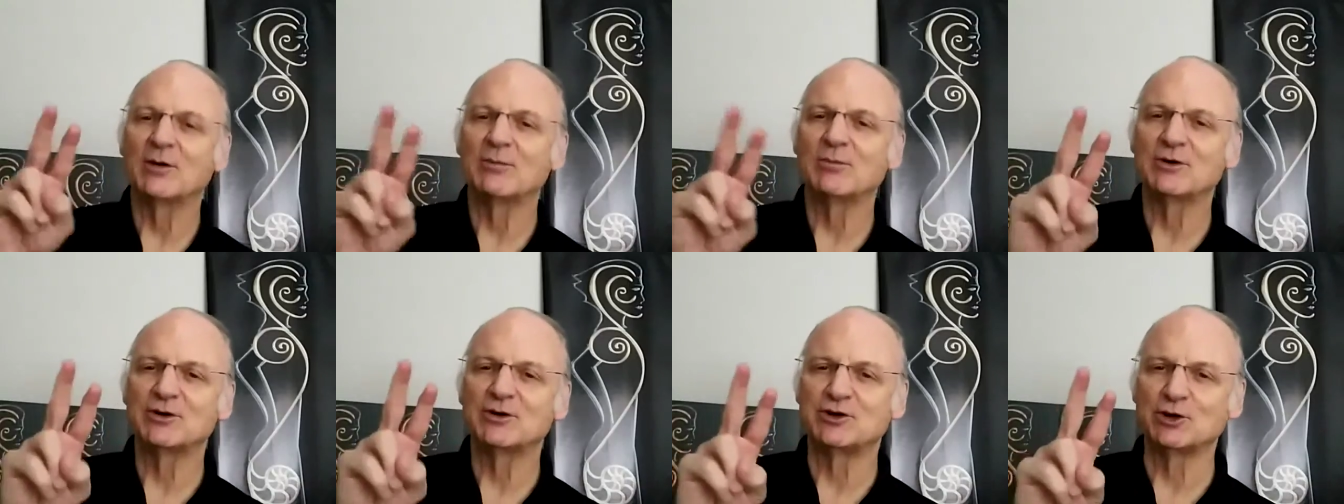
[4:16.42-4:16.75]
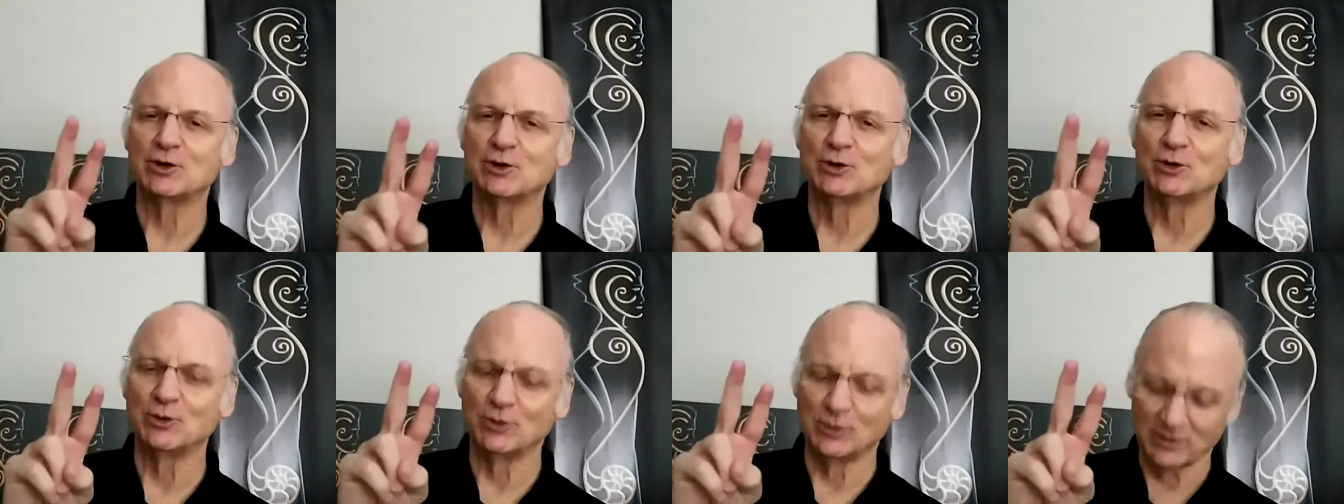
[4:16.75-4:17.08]
Number
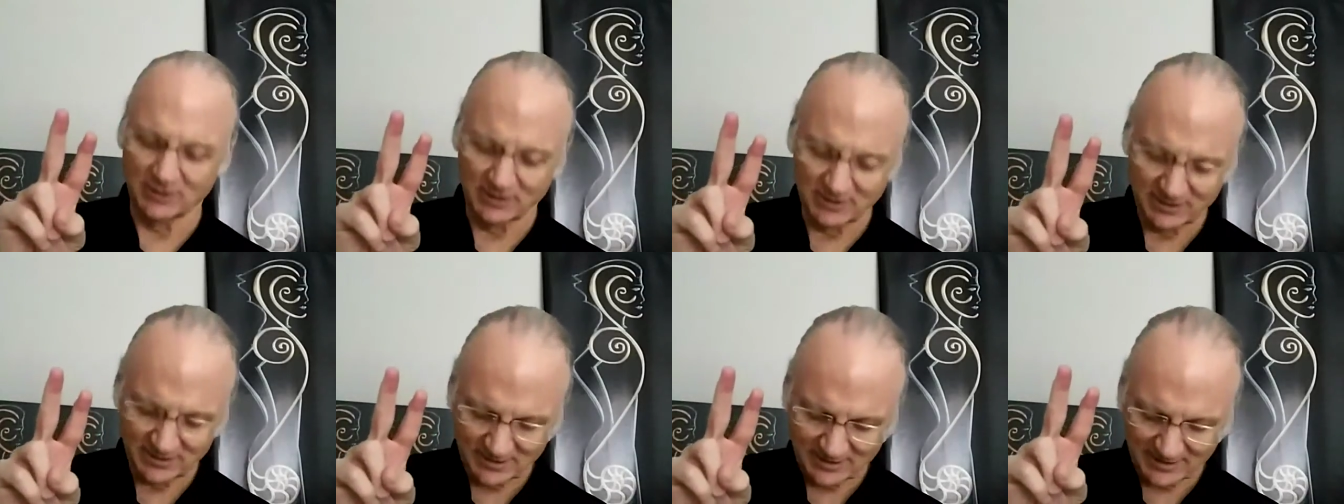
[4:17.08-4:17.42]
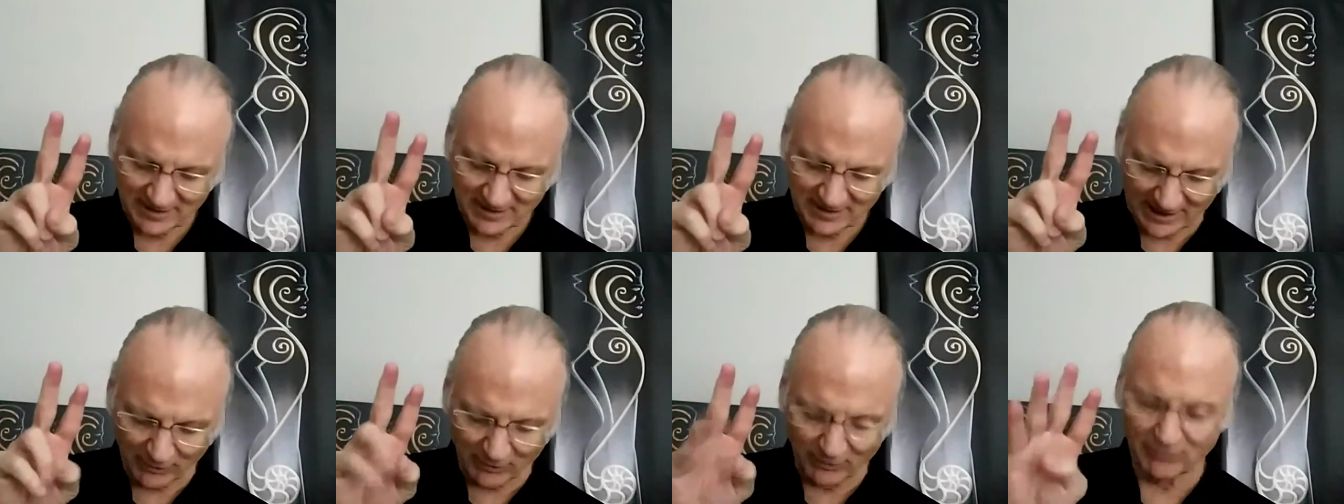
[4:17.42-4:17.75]
2
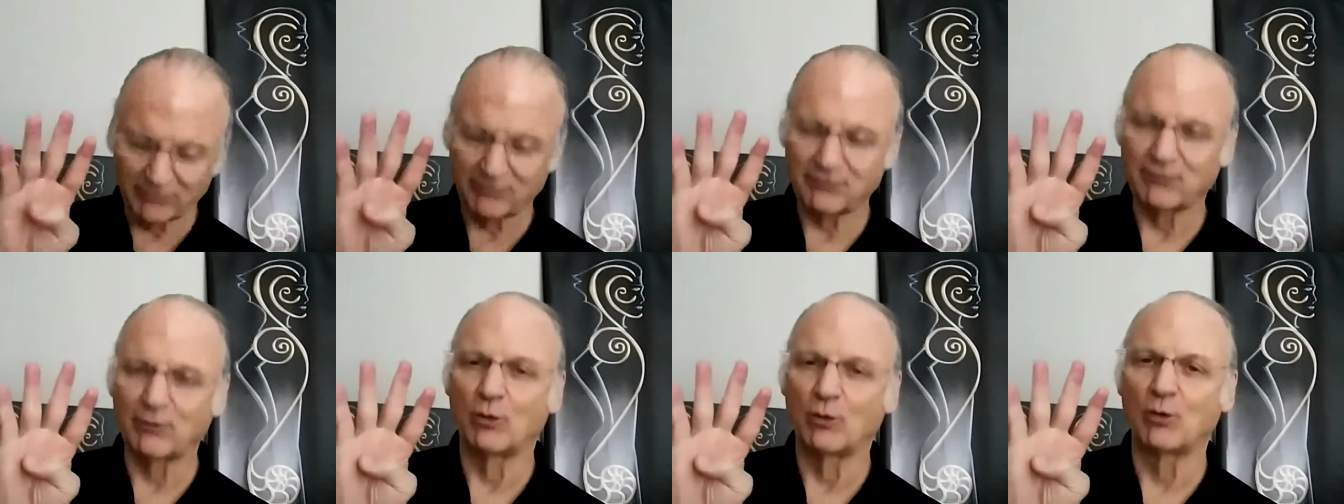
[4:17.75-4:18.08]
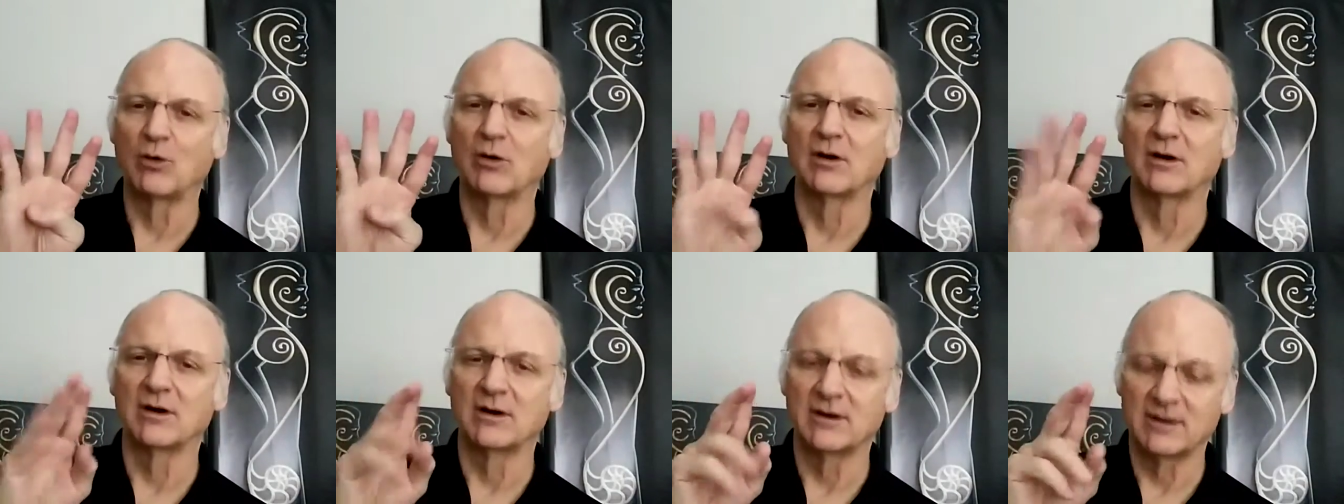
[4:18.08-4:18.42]
out of
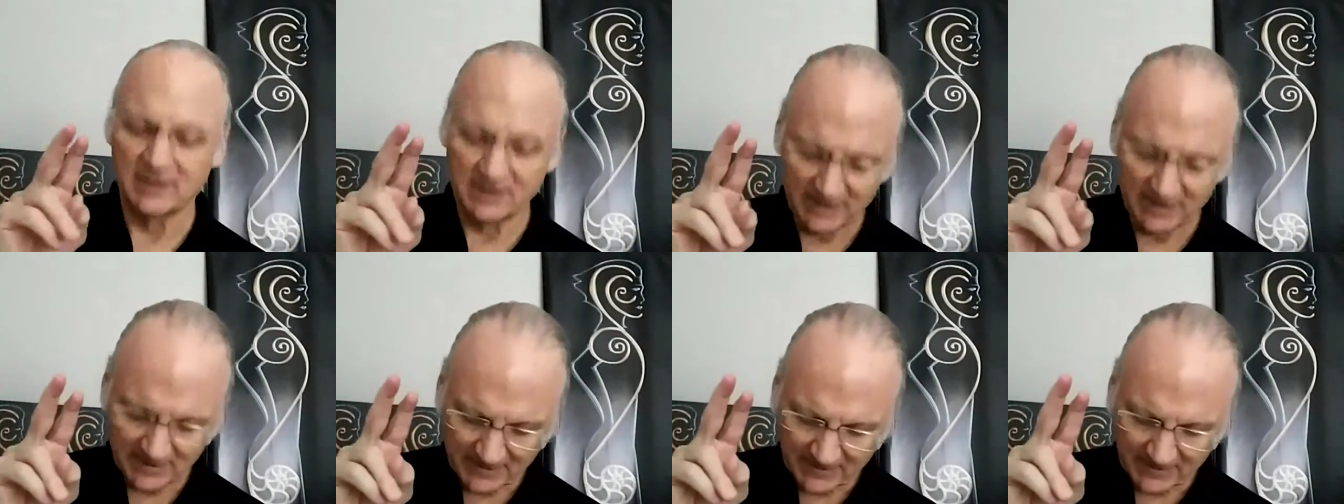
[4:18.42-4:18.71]
4.